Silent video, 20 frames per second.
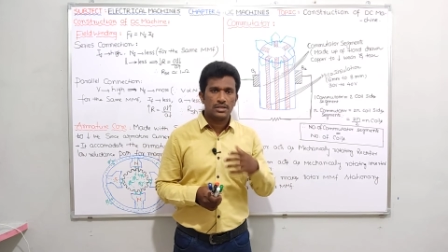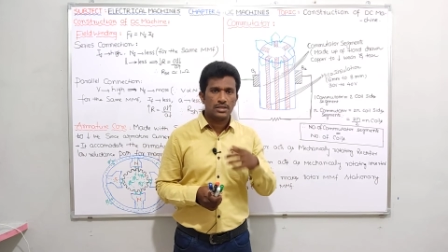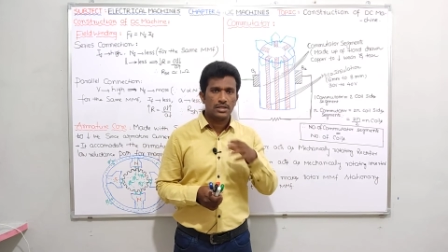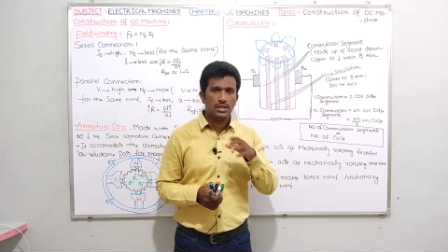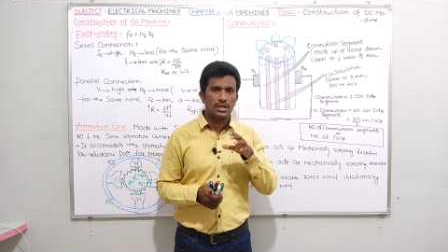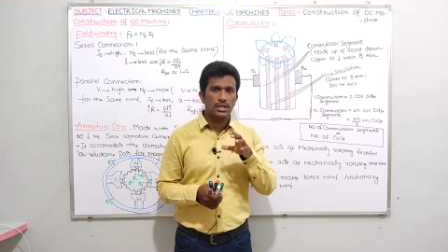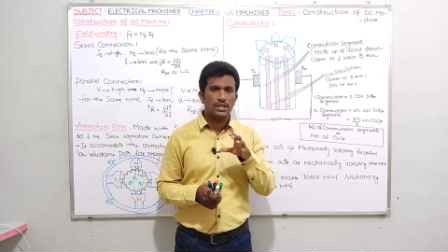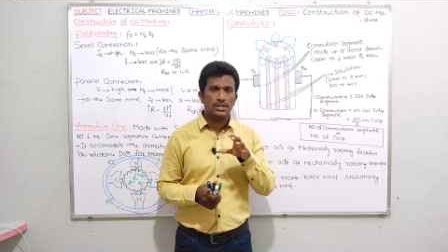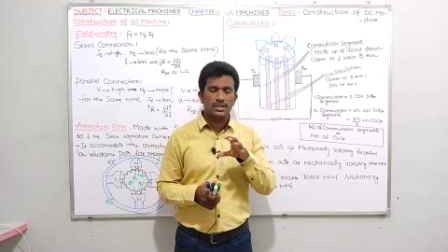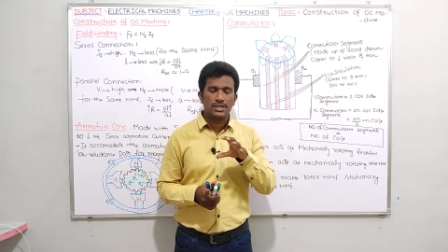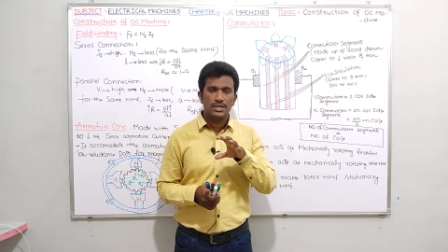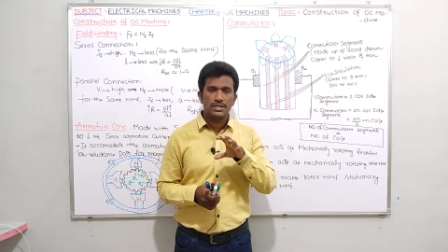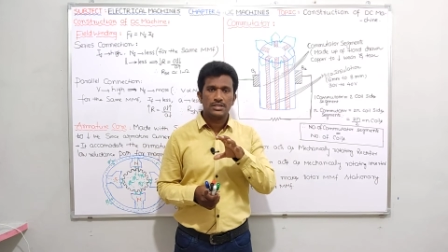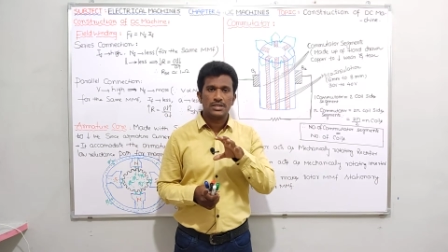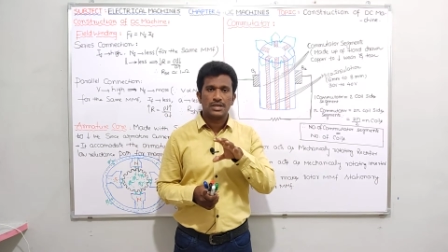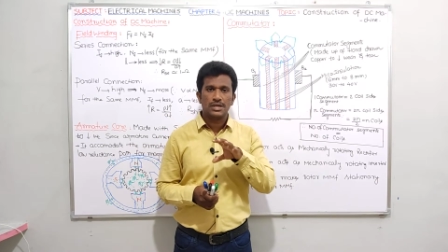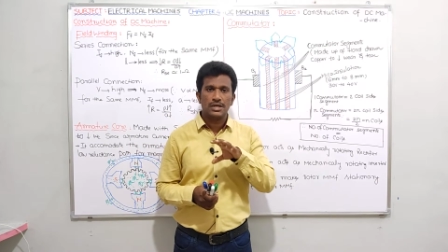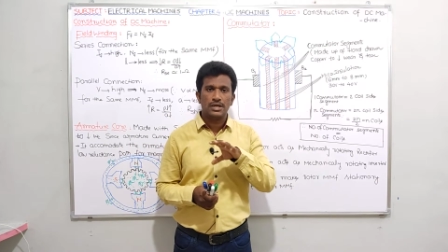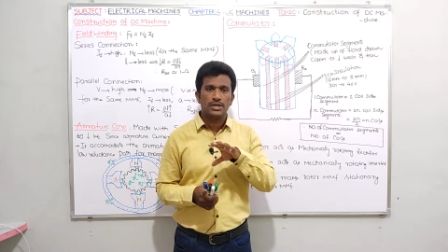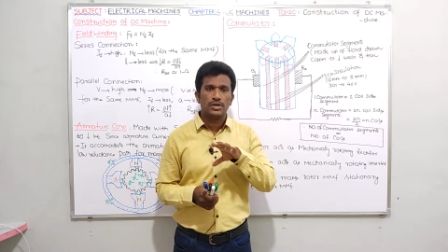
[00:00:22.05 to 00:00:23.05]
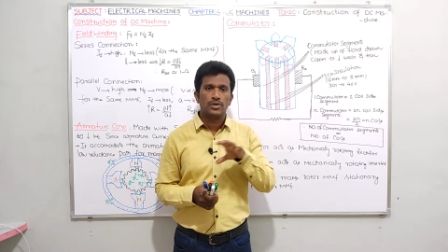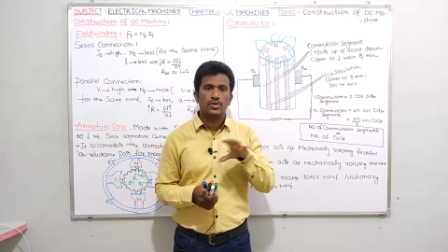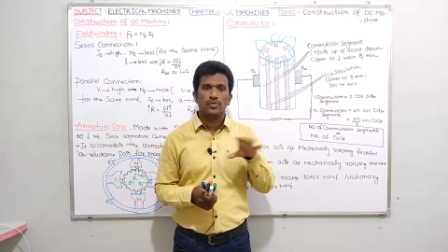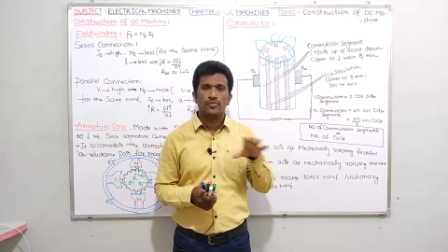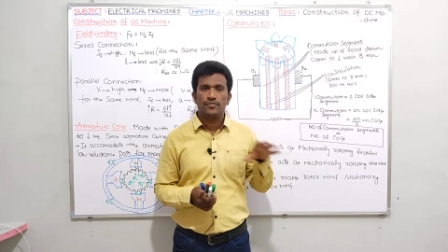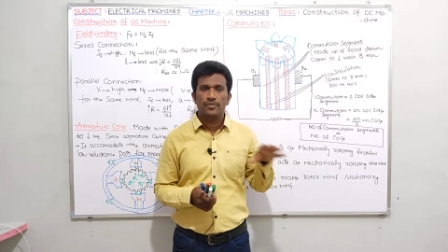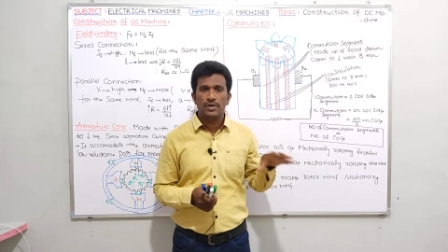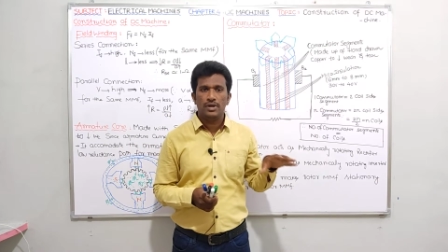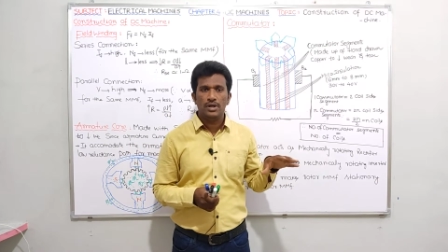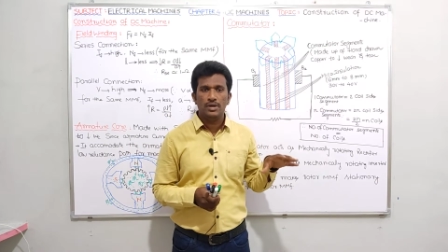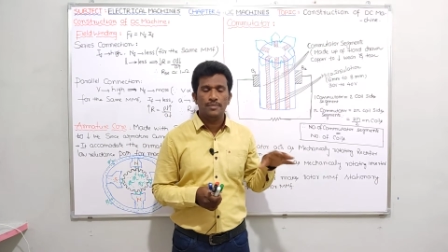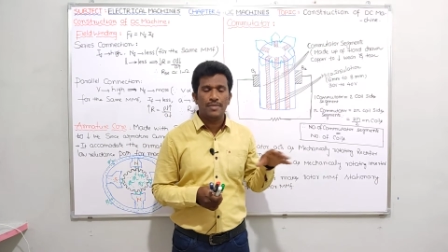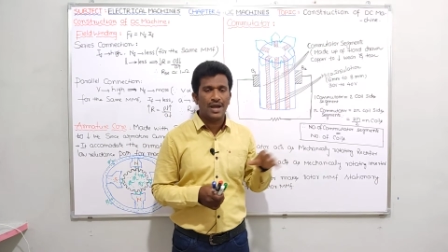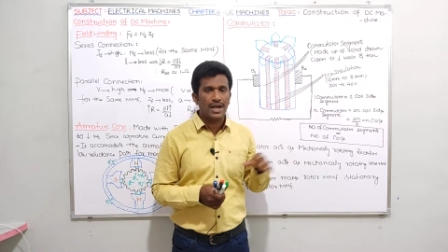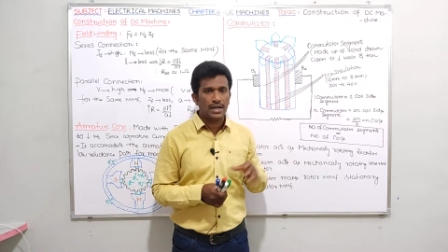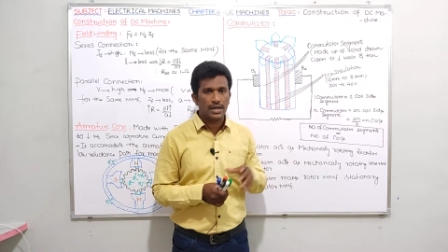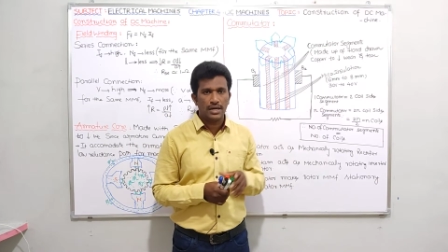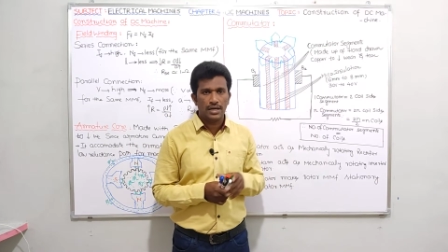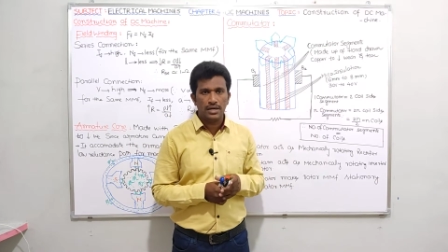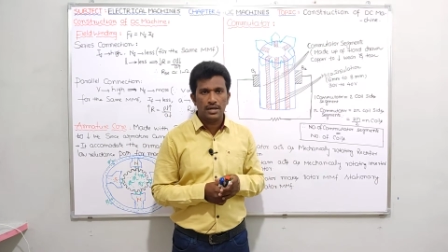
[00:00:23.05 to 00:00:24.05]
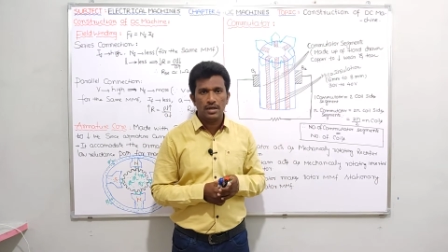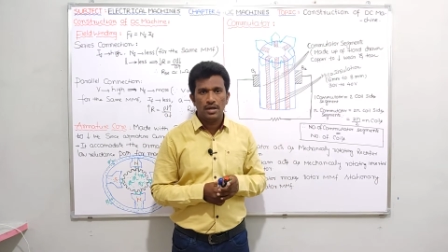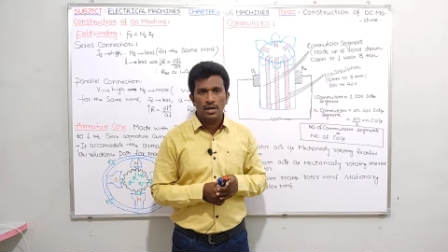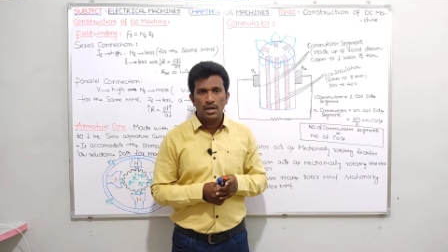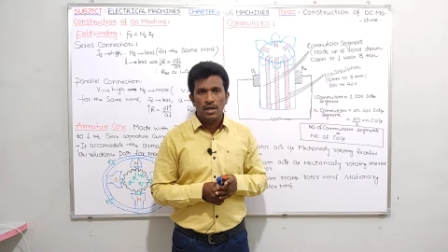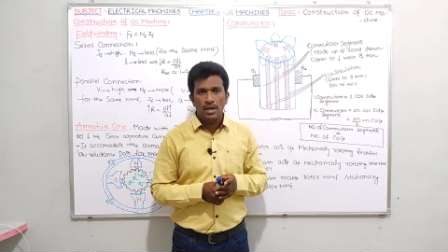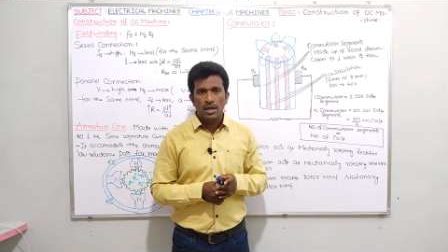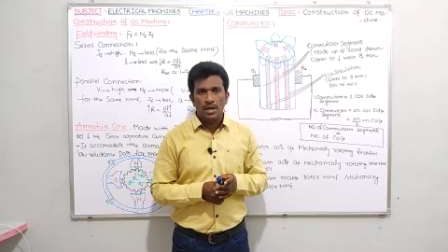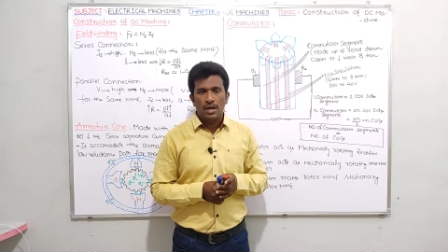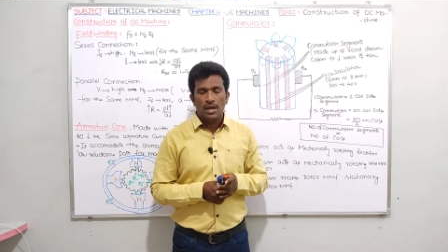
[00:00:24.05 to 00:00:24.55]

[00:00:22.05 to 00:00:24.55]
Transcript: Three things are related to field magnet.